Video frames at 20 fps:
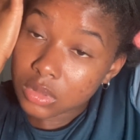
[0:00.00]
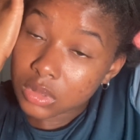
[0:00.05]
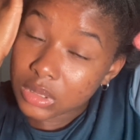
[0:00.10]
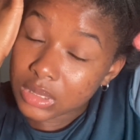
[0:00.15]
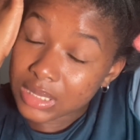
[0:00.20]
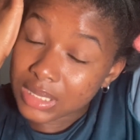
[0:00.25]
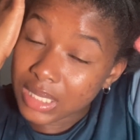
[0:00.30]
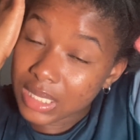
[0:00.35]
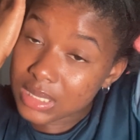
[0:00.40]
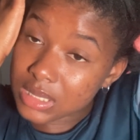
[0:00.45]

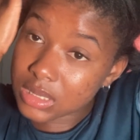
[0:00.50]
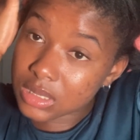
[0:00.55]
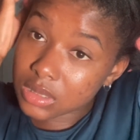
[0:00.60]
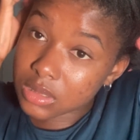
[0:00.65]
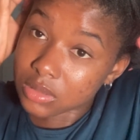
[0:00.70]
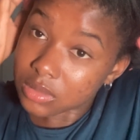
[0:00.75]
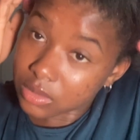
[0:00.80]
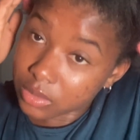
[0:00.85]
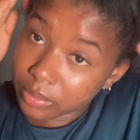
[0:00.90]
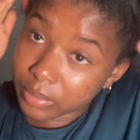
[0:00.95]
And that's
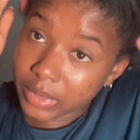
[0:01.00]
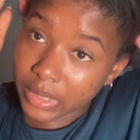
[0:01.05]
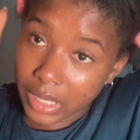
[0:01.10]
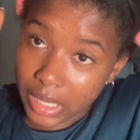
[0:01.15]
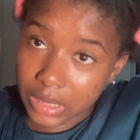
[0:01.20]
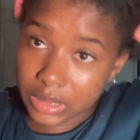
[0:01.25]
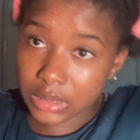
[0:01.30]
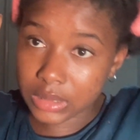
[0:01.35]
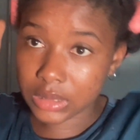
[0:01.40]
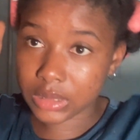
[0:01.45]
the
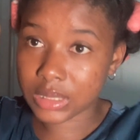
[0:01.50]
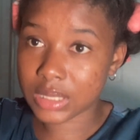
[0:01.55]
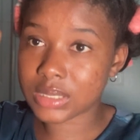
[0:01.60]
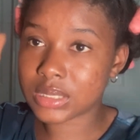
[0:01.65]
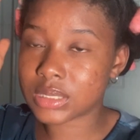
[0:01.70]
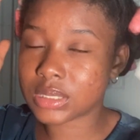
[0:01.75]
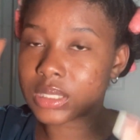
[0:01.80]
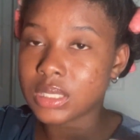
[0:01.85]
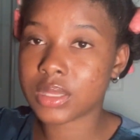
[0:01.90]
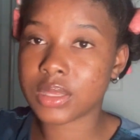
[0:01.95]
reality.
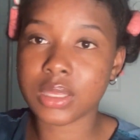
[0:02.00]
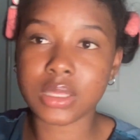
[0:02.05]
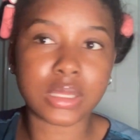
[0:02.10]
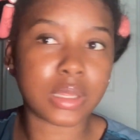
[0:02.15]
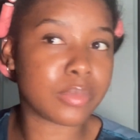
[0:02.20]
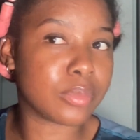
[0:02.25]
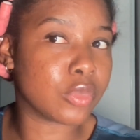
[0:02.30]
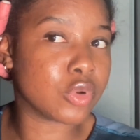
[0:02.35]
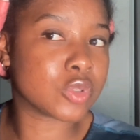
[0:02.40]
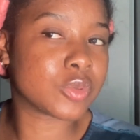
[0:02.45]
That's the thing that
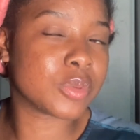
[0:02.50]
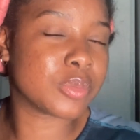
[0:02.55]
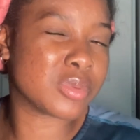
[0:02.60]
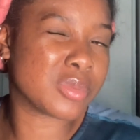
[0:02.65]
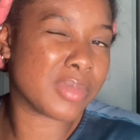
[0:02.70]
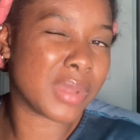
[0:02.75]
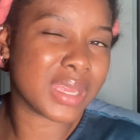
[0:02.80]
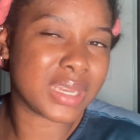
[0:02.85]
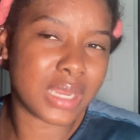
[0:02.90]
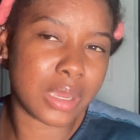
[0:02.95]
most people
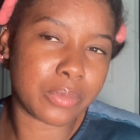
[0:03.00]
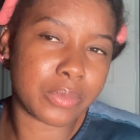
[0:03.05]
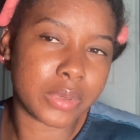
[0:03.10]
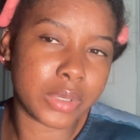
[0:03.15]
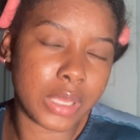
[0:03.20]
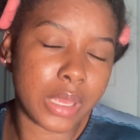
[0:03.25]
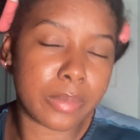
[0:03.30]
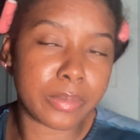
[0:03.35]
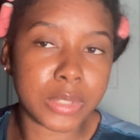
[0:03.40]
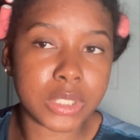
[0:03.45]
might not want
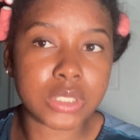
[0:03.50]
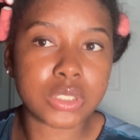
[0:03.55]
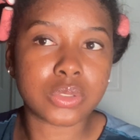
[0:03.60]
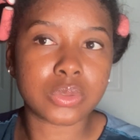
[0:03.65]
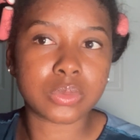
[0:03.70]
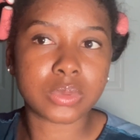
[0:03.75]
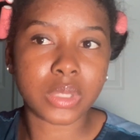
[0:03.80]
to admit to.